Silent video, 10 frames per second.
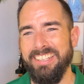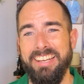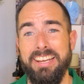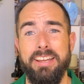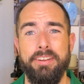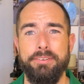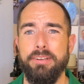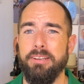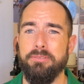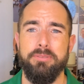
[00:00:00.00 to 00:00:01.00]

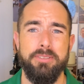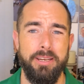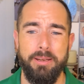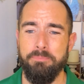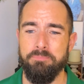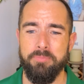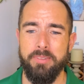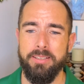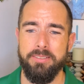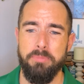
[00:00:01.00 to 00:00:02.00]

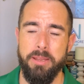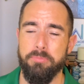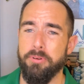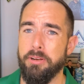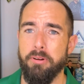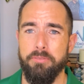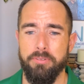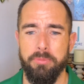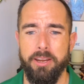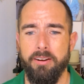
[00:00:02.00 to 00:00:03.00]
it's been pretty great
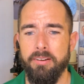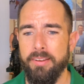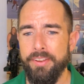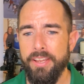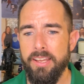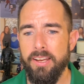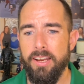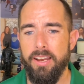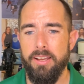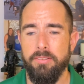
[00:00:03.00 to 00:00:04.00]
from there.
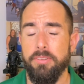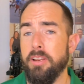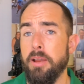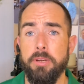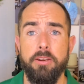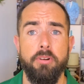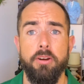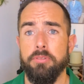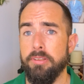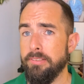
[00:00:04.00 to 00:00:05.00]
The company
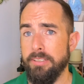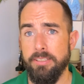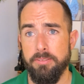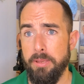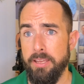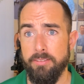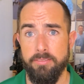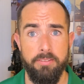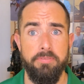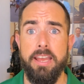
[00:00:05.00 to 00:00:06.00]
growth has been
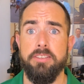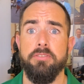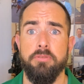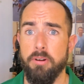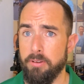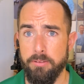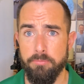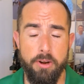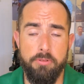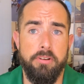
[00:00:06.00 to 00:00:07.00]
the fastest growing
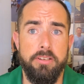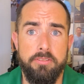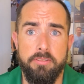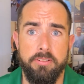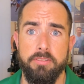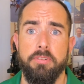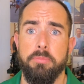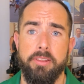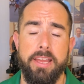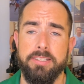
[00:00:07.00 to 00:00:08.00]
brokerage from
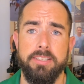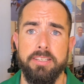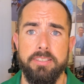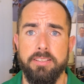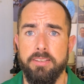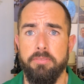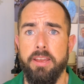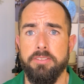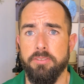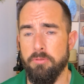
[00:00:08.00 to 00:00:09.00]
the last statistics, the
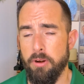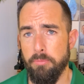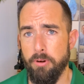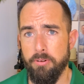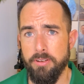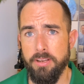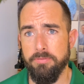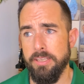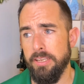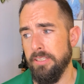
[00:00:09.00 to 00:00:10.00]
fastest growing brokerage I've
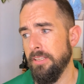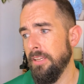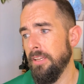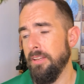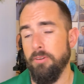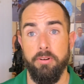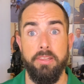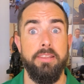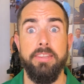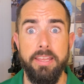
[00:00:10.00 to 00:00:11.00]
seen, or
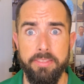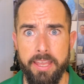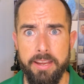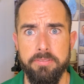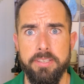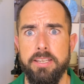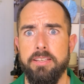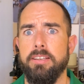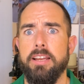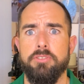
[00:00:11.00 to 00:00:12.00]
that they've
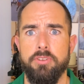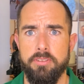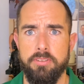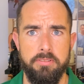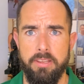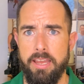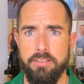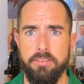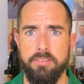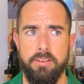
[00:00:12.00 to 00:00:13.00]
seen, not just
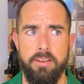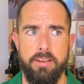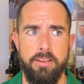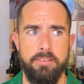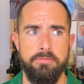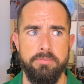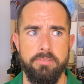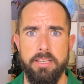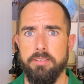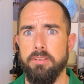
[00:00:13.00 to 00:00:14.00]
as
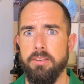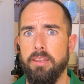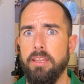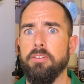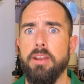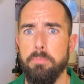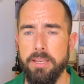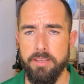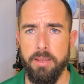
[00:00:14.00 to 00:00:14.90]
internet-based